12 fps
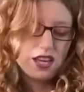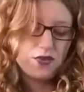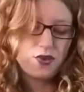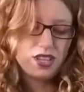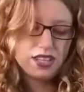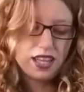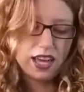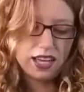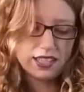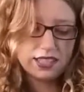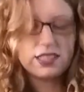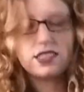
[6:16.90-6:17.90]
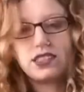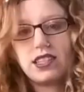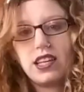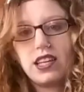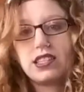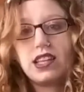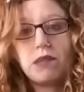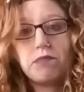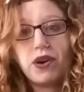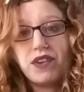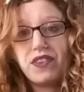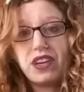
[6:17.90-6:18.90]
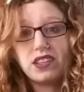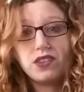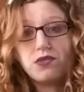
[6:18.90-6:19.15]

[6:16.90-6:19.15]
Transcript: really nice. It's not perfect.